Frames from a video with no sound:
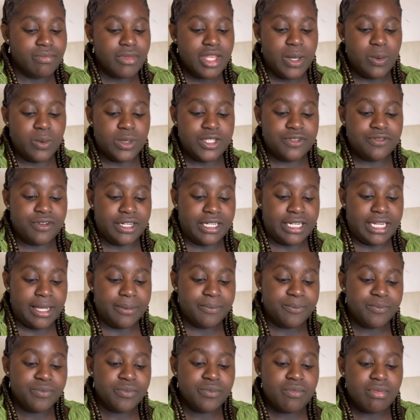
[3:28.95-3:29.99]
It was funny.
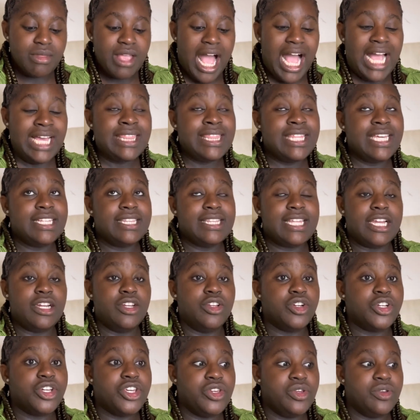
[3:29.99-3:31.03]
I think they
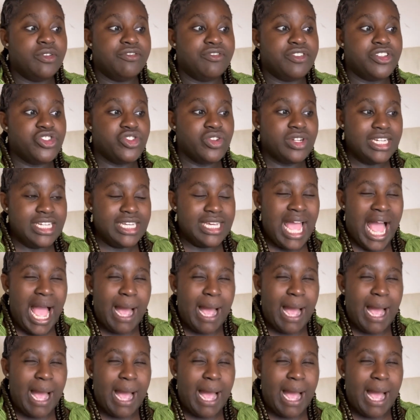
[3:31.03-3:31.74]
look cute visually.